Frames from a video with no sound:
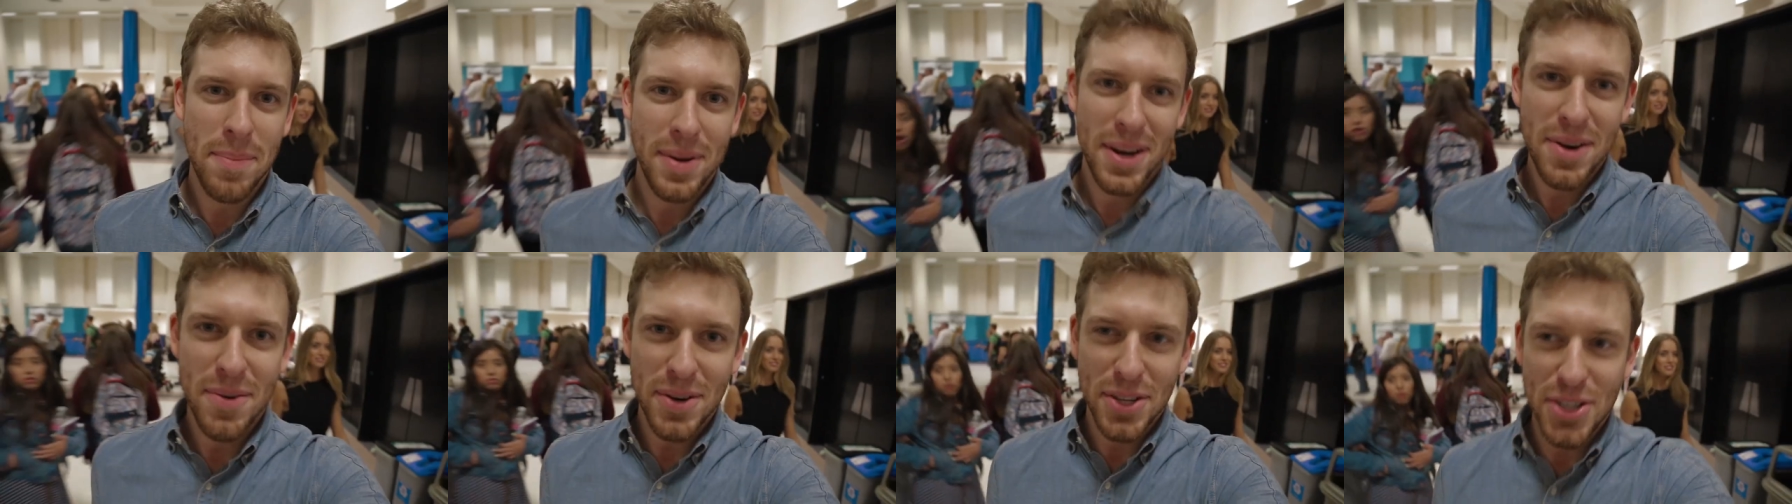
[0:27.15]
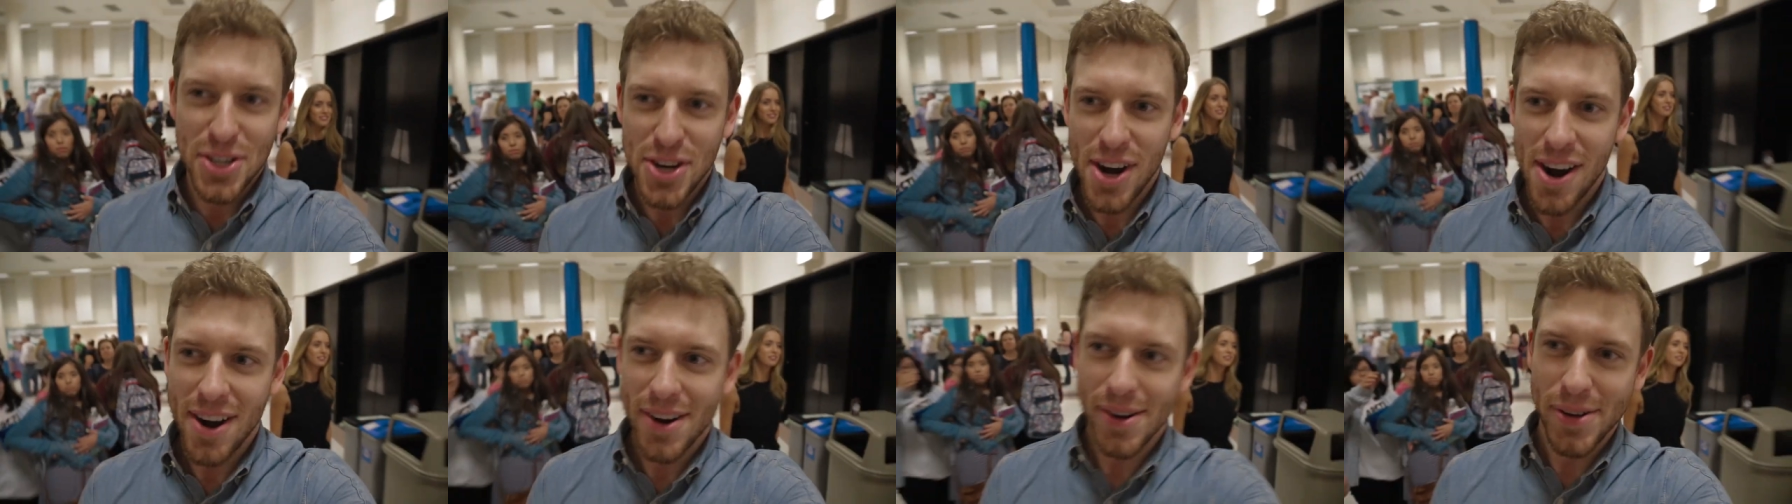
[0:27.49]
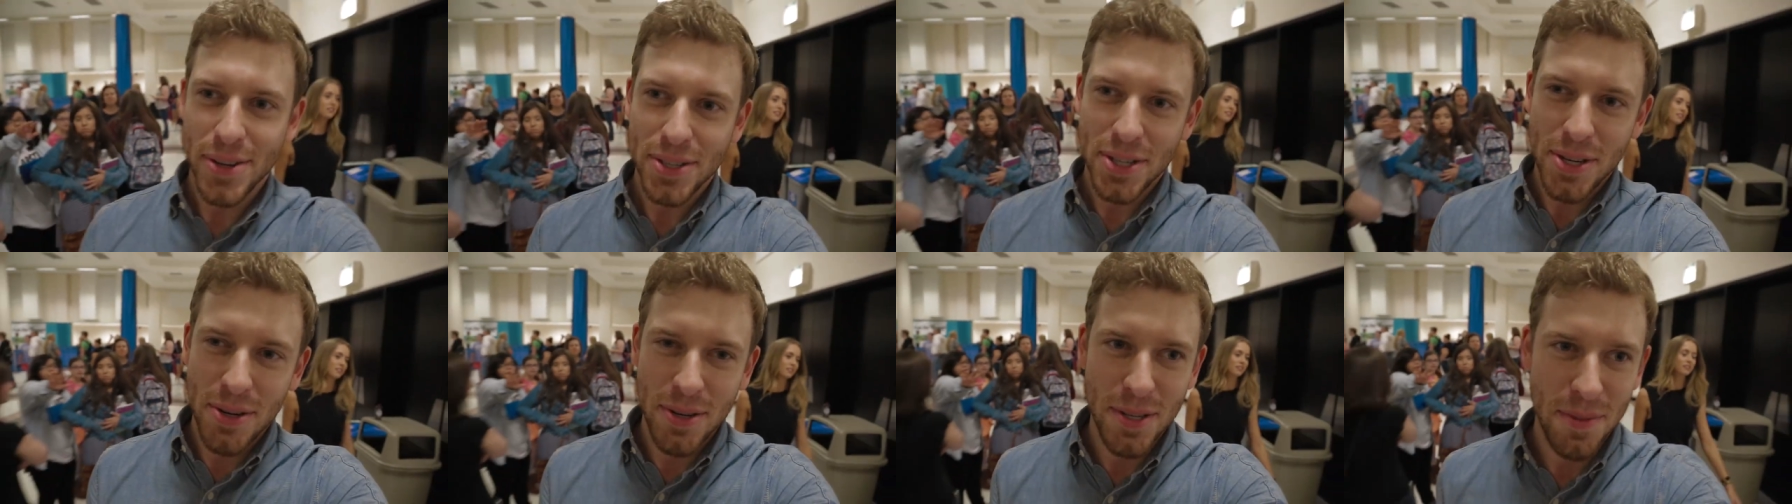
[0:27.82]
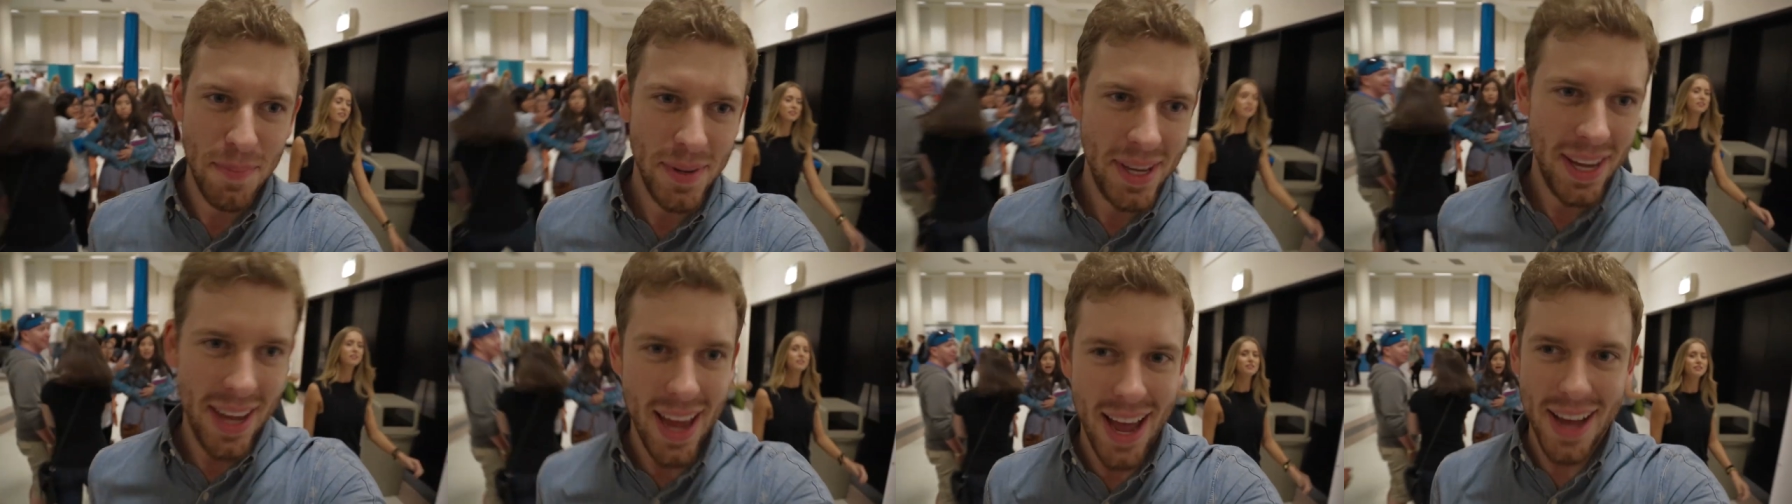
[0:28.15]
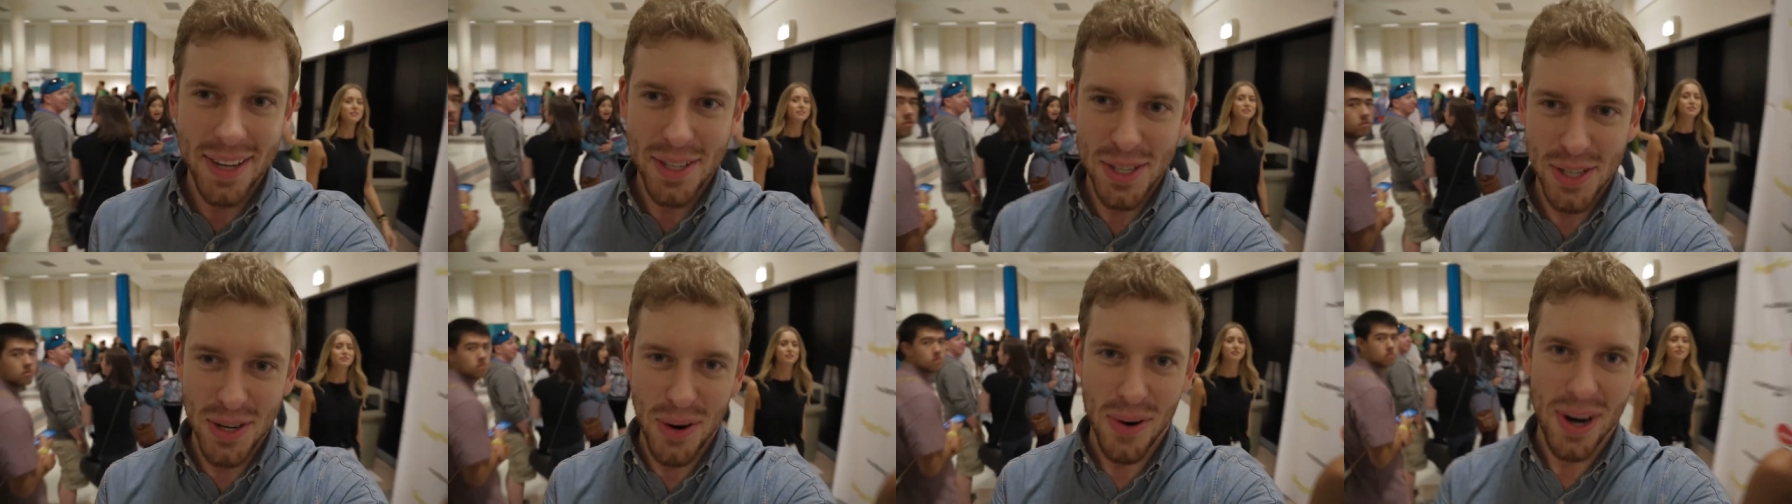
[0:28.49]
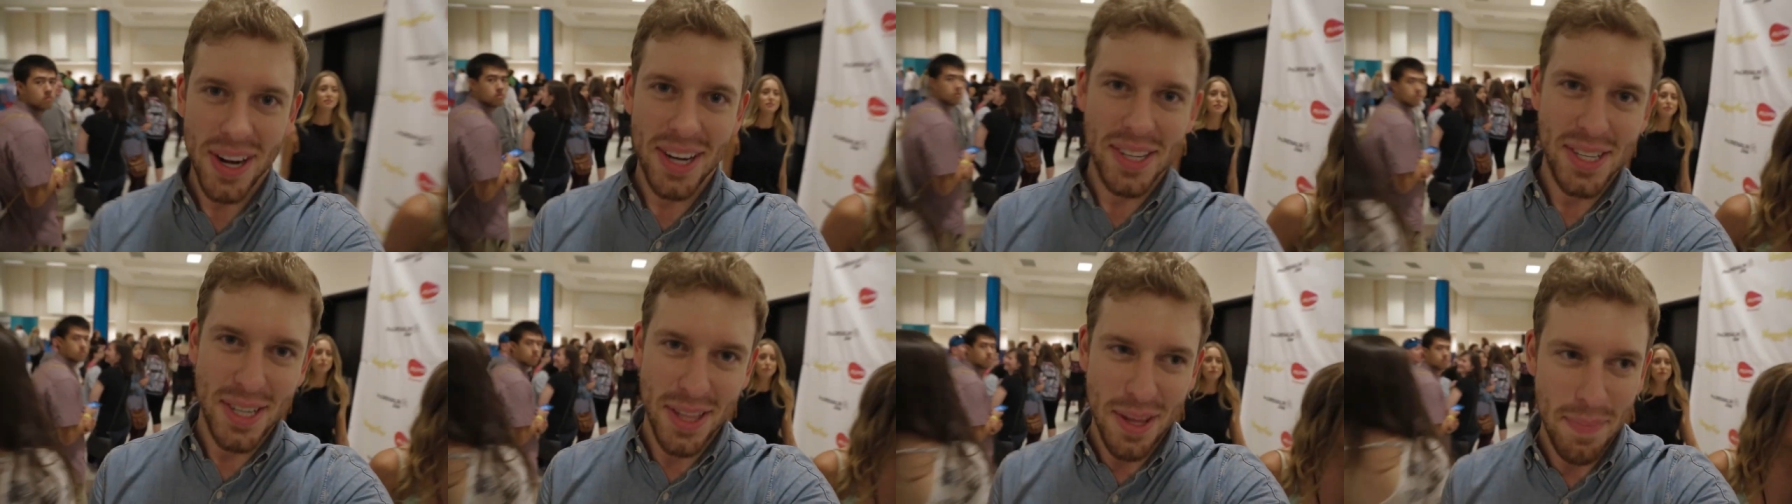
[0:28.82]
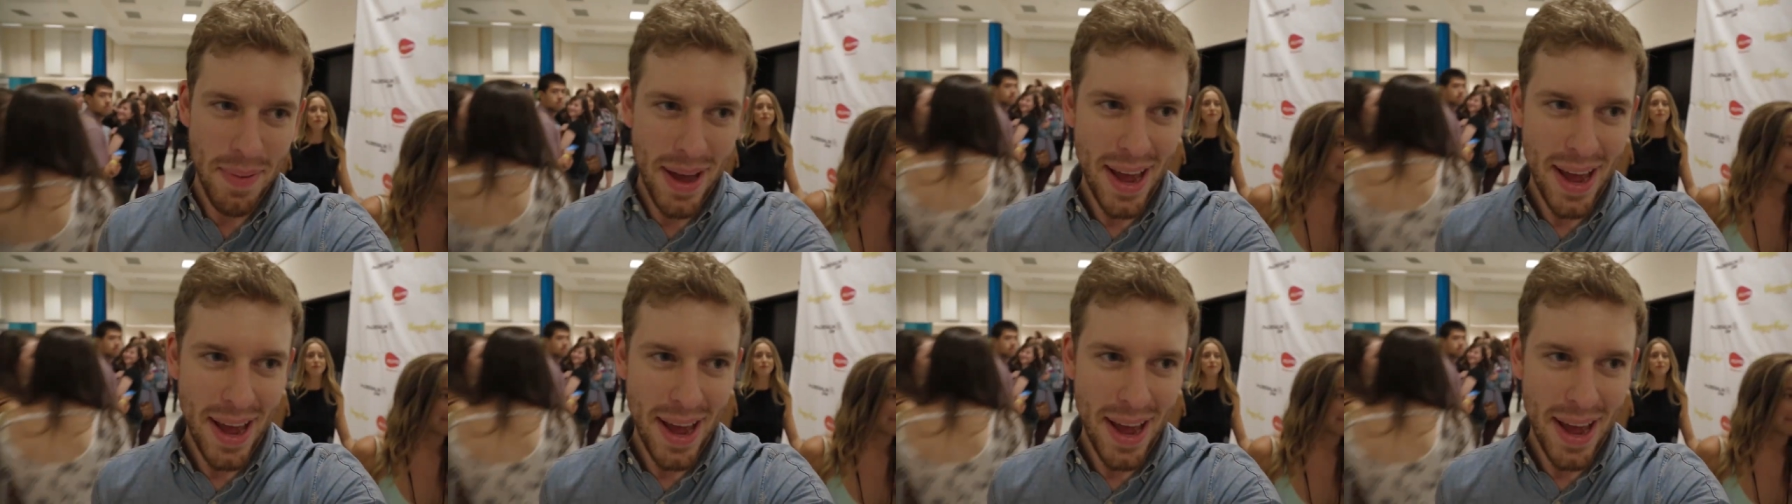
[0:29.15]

I'm here with Charles, who's being escorted to the